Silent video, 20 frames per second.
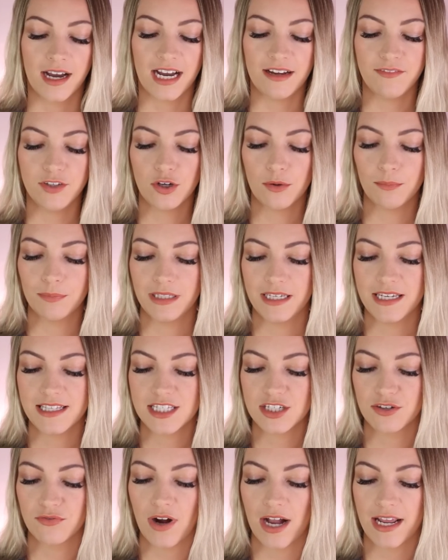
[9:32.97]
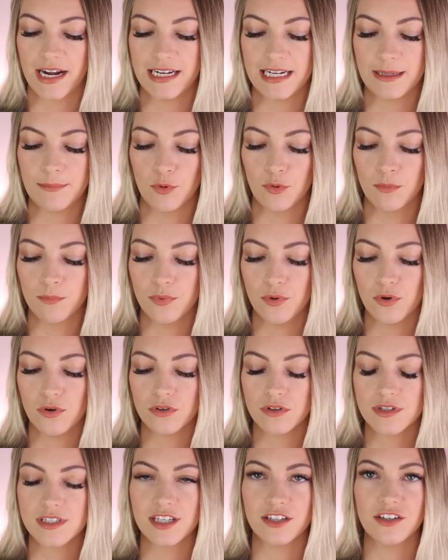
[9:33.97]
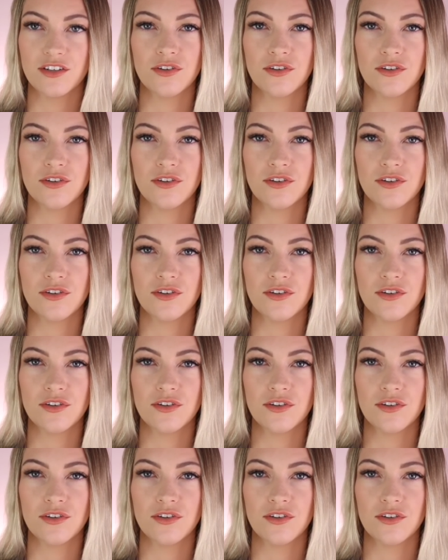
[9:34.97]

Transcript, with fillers: Have you got plans to write any more books?